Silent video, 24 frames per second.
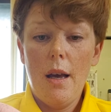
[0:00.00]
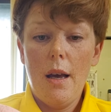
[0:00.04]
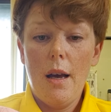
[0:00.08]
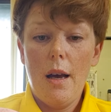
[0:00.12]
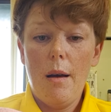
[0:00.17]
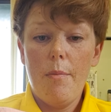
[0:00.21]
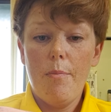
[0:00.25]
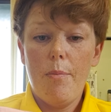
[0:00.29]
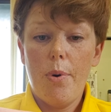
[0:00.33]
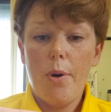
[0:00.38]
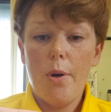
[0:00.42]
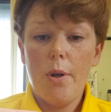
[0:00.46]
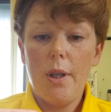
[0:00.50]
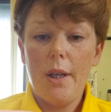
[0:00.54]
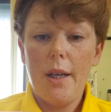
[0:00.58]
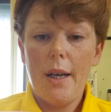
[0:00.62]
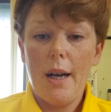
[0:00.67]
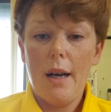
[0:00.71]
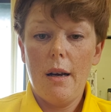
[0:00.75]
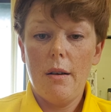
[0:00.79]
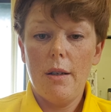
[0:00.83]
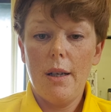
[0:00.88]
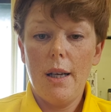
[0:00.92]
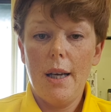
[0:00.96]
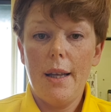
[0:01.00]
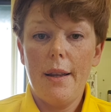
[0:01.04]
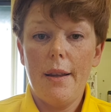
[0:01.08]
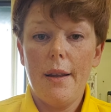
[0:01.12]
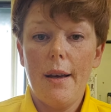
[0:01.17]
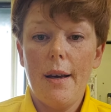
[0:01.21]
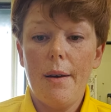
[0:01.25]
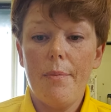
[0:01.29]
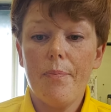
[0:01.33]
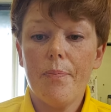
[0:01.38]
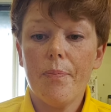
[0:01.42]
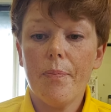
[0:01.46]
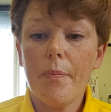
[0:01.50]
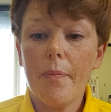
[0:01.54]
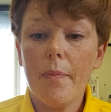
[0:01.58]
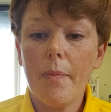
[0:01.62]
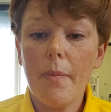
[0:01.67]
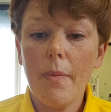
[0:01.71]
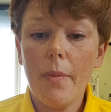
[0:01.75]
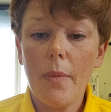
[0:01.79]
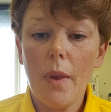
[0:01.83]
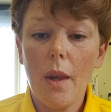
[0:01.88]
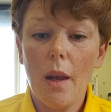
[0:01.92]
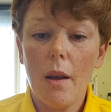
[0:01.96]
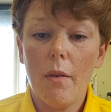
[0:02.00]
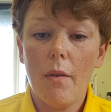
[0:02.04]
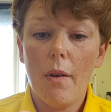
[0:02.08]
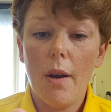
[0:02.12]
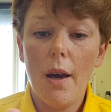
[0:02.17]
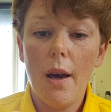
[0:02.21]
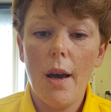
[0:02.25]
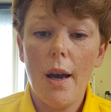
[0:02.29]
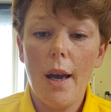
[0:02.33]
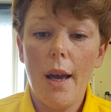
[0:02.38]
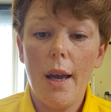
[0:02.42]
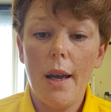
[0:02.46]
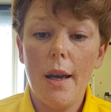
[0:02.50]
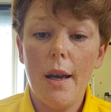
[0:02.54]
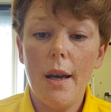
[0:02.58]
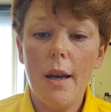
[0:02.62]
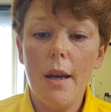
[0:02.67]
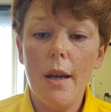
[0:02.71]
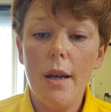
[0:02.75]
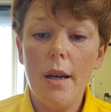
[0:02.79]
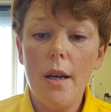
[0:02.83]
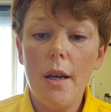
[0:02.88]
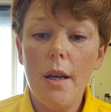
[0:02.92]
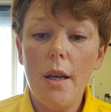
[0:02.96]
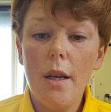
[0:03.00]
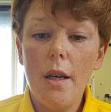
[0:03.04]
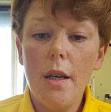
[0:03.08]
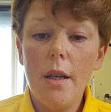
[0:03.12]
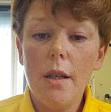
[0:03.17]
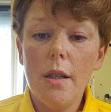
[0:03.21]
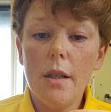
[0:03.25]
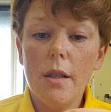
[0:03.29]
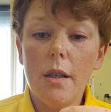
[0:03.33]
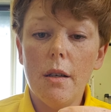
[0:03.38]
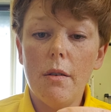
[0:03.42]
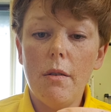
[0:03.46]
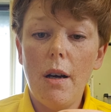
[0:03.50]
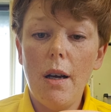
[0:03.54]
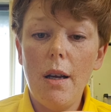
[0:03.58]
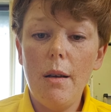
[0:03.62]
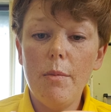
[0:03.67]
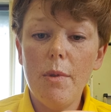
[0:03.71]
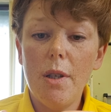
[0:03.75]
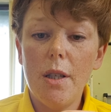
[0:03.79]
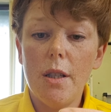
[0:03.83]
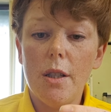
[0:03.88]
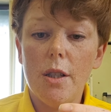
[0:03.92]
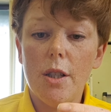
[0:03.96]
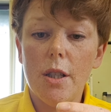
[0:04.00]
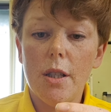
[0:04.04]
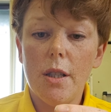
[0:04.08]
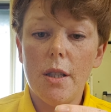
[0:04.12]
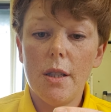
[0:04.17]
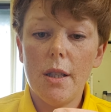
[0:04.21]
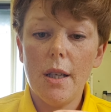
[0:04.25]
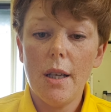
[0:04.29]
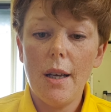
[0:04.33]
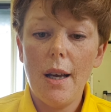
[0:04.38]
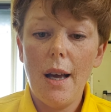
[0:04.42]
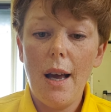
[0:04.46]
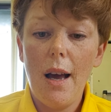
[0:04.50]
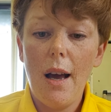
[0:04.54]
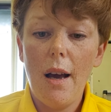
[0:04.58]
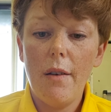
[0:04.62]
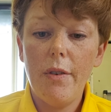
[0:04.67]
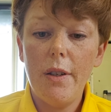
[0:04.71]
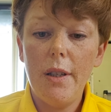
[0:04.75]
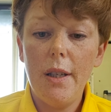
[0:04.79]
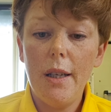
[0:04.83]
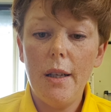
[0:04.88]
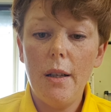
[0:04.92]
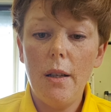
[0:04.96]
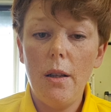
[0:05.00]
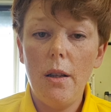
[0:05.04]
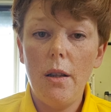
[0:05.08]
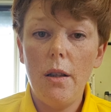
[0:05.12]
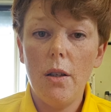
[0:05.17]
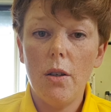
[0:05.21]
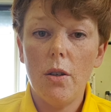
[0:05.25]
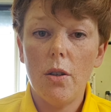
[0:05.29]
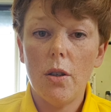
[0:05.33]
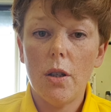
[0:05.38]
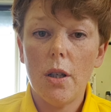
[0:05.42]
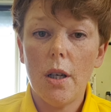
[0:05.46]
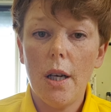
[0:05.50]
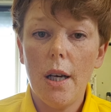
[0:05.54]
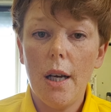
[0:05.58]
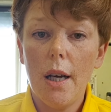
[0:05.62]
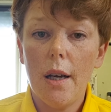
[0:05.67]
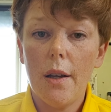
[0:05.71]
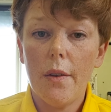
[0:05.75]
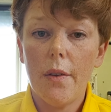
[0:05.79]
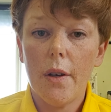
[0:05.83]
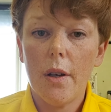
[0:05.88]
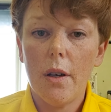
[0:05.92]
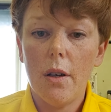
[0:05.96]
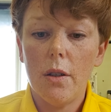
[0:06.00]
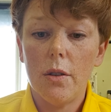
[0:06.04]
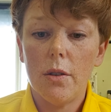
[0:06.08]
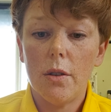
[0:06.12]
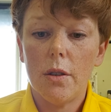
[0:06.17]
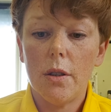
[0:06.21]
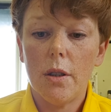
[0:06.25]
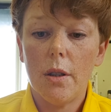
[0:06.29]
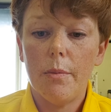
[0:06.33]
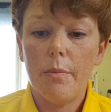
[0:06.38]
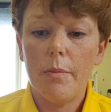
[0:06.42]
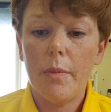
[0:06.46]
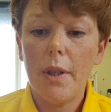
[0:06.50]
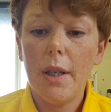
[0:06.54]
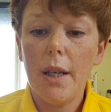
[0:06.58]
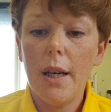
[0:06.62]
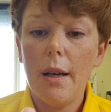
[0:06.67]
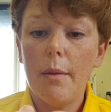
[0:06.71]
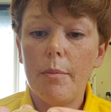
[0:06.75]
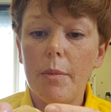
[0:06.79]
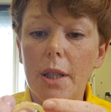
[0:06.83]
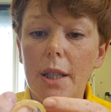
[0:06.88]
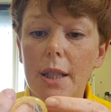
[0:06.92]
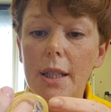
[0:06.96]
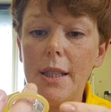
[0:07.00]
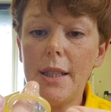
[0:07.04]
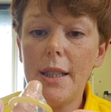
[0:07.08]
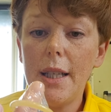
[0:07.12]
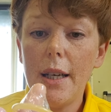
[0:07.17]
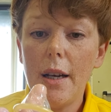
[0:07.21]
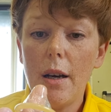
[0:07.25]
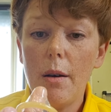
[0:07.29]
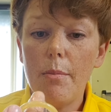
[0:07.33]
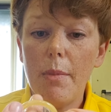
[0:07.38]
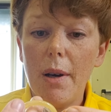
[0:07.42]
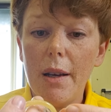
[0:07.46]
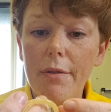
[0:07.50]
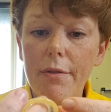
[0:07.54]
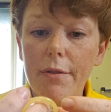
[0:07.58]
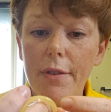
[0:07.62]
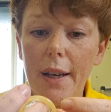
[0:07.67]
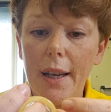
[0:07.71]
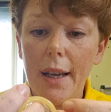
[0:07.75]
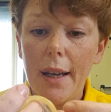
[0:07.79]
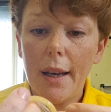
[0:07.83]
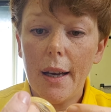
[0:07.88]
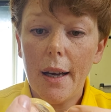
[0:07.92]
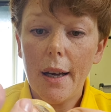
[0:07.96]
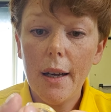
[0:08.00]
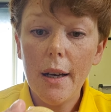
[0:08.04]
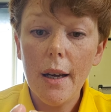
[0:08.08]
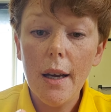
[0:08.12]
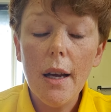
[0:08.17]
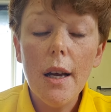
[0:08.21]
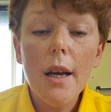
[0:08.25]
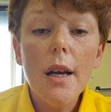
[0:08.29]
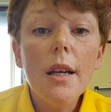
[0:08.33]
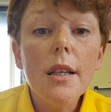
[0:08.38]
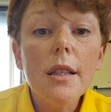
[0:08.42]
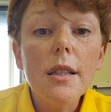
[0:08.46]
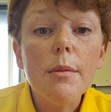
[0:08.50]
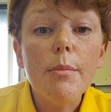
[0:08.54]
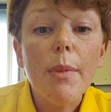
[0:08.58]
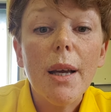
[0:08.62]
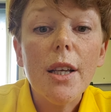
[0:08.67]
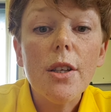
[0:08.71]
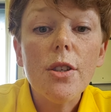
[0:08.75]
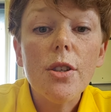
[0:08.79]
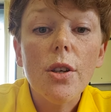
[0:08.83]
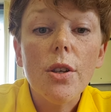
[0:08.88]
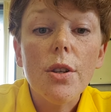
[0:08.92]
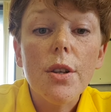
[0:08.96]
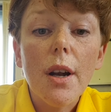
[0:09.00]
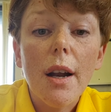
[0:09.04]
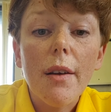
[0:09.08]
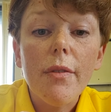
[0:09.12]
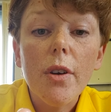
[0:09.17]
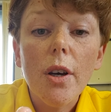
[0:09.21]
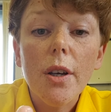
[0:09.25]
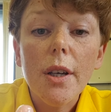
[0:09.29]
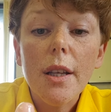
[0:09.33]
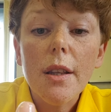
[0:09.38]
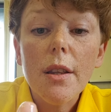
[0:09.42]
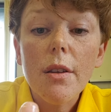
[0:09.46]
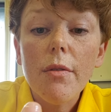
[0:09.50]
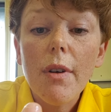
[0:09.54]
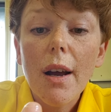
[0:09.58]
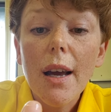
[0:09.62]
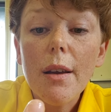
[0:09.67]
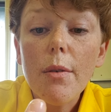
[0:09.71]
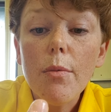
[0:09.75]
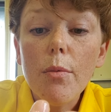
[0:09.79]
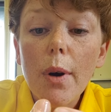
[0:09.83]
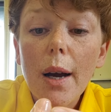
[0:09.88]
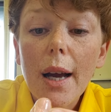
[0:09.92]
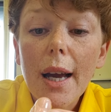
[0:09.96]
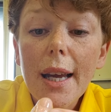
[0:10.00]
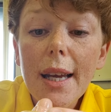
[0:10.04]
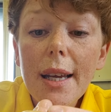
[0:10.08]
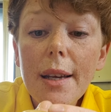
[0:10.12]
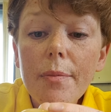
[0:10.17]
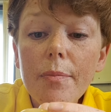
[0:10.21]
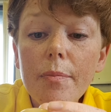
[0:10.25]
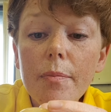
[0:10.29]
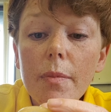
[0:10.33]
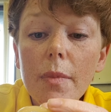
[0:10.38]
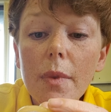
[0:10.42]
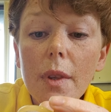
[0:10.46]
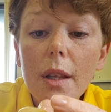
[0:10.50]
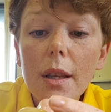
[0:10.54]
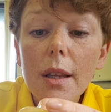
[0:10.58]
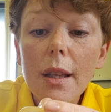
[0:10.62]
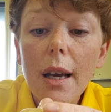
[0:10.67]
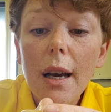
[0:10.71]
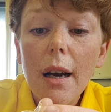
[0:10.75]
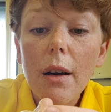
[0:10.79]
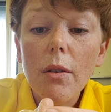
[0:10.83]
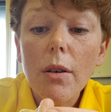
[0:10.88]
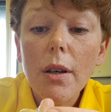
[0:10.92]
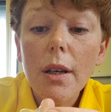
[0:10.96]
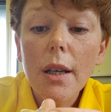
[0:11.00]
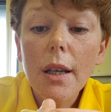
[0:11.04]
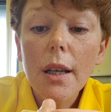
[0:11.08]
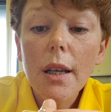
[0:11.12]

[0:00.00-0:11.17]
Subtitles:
and pull it out like that. Okay. So I'm going to just have a little look at the condom. I'm going to sit it on my finger to make sure that I've got it the right way. Now,